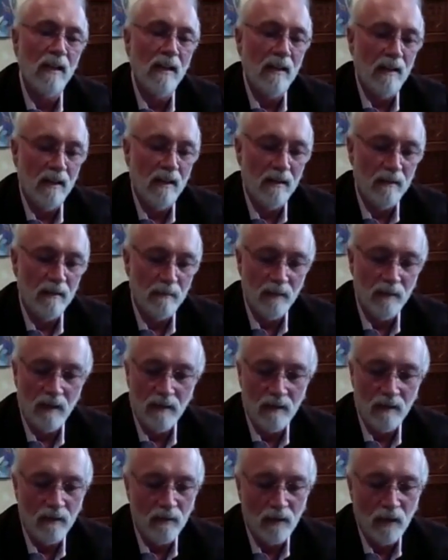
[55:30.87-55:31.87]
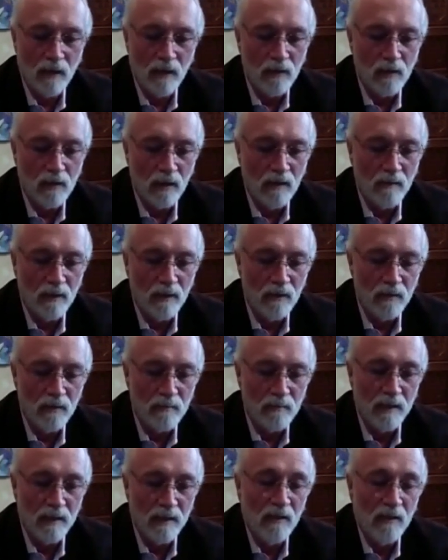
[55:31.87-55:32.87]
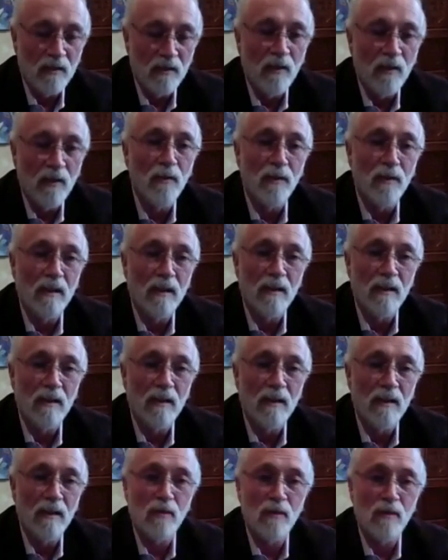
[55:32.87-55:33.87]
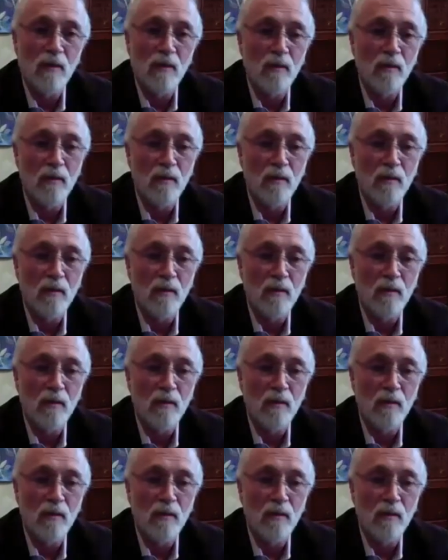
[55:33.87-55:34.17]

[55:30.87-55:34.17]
And there's other things too that